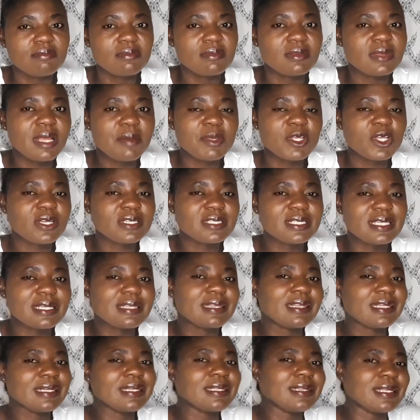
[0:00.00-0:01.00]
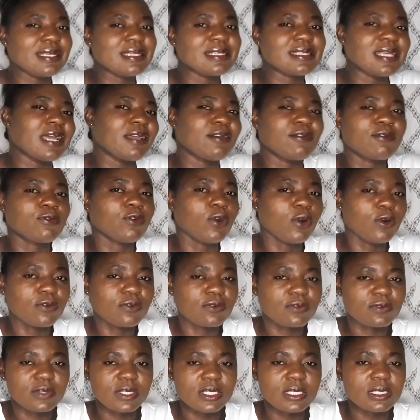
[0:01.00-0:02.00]
let me just say 3 things are
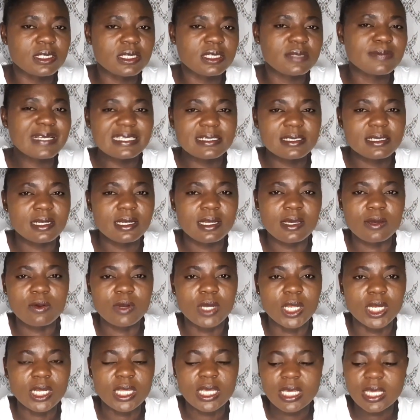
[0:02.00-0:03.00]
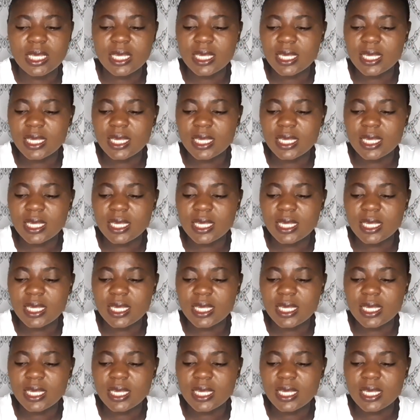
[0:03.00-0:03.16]
involved in this particular one.